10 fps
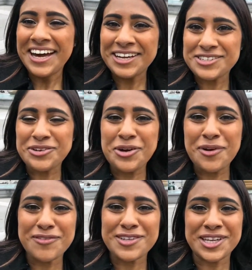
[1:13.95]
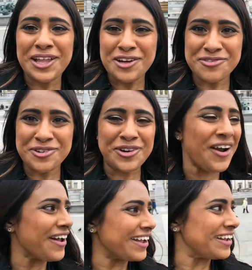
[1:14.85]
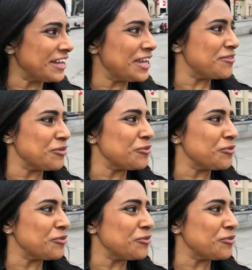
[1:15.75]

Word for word: I don't know whether to laugh or cry. I keep on